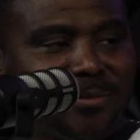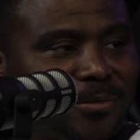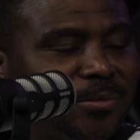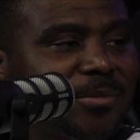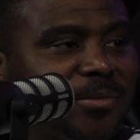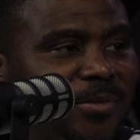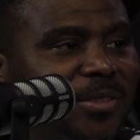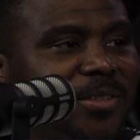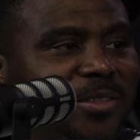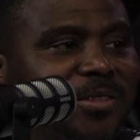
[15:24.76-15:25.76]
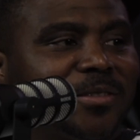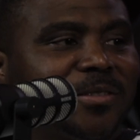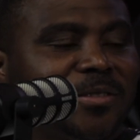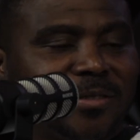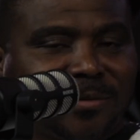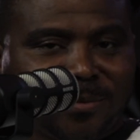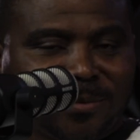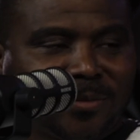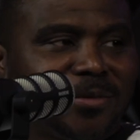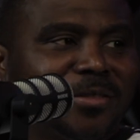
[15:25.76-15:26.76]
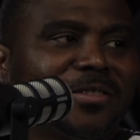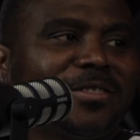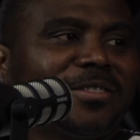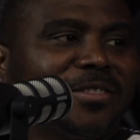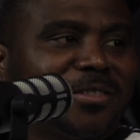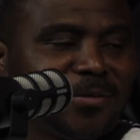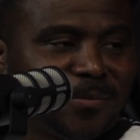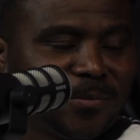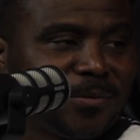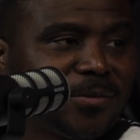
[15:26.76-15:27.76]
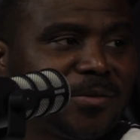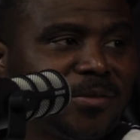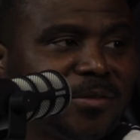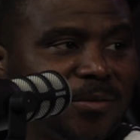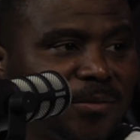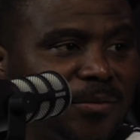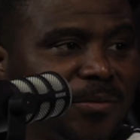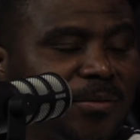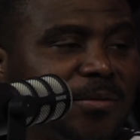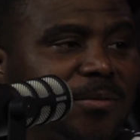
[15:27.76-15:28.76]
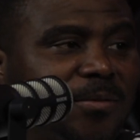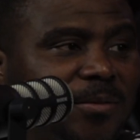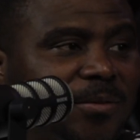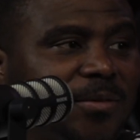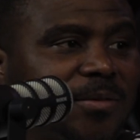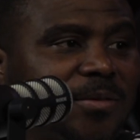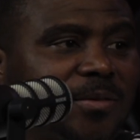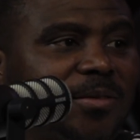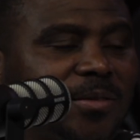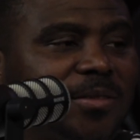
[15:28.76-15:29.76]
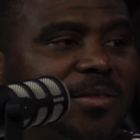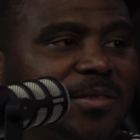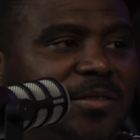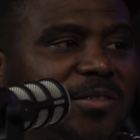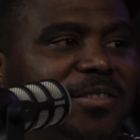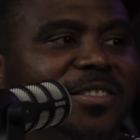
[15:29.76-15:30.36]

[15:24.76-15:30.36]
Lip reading: No words are spoken by the person on screen.